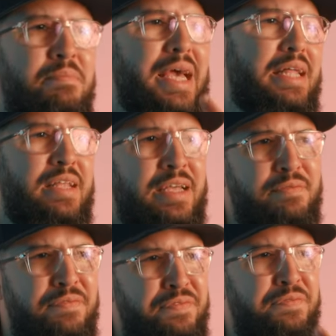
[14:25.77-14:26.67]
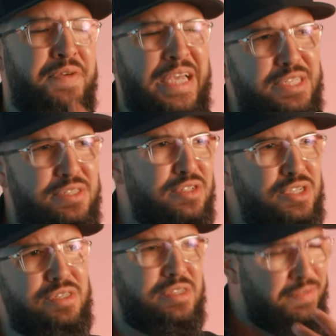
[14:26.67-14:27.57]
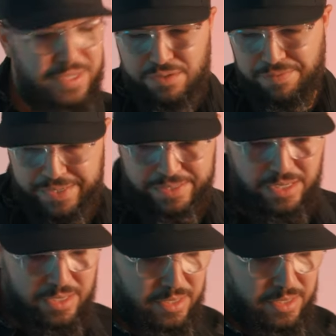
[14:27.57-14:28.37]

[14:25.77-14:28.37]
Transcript: met and faced Jesus face to face.